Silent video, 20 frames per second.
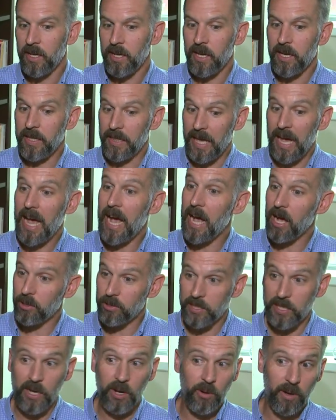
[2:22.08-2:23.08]
In the
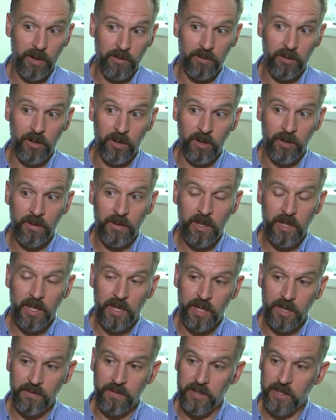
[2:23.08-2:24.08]
House, however,
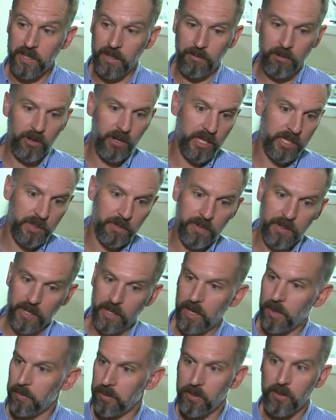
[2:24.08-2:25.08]
if the Democrats pick
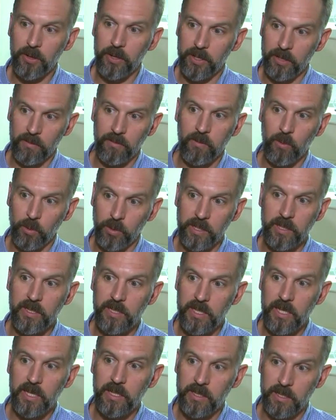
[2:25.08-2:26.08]
up thirty or forty
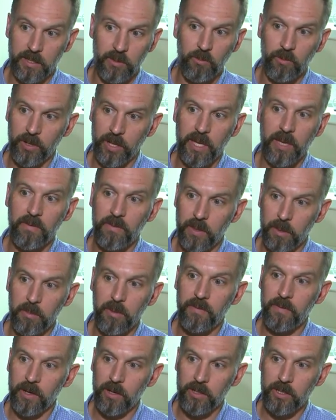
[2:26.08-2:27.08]
seats, and that will give them a
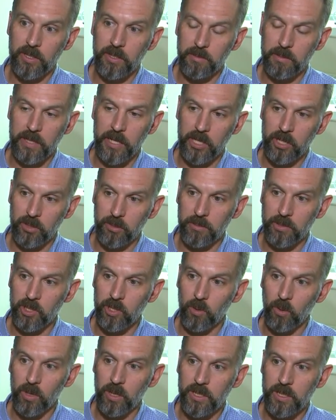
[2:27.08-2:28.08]
fairly substantial
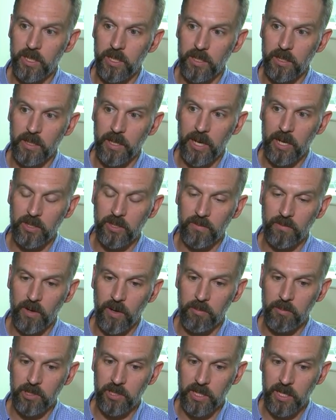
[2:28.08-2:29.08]
majority in the House of
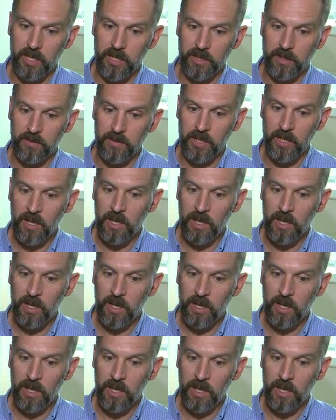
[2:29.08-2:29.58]
Representatives,